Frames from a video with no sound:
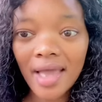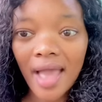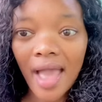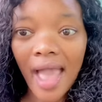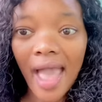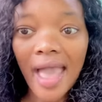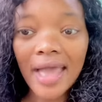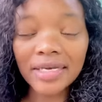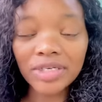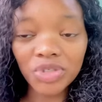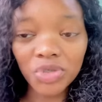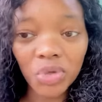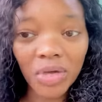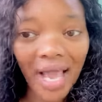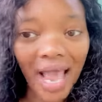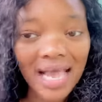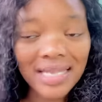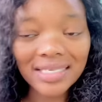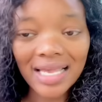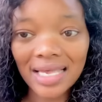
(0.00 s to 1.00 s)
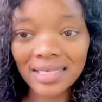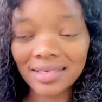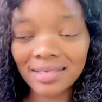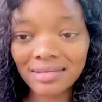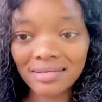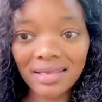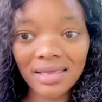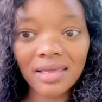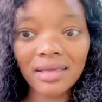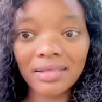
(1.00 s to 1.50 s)
and you guys are
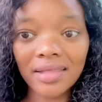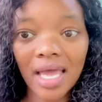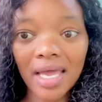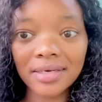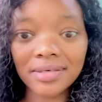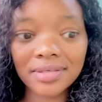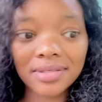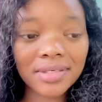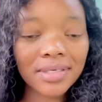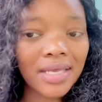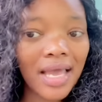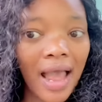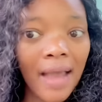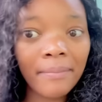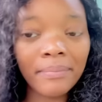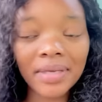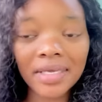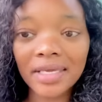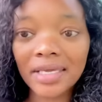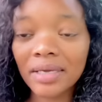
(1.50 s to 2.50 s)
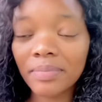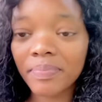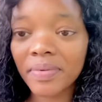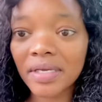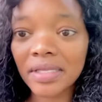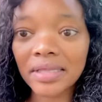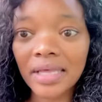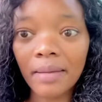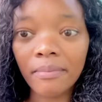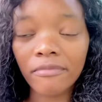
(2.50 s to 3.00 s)
seeing that I'm
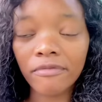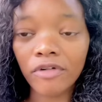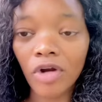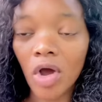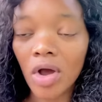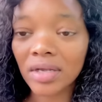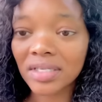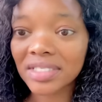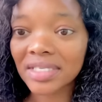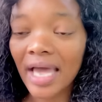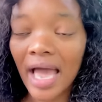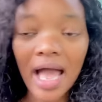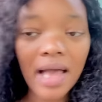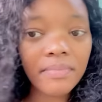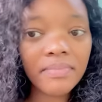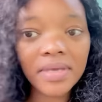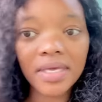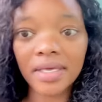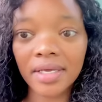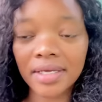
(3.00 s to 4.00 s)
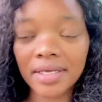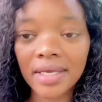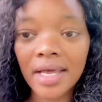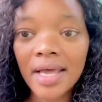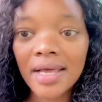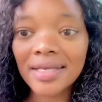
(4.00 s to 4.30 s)
keeping them vlogs coming.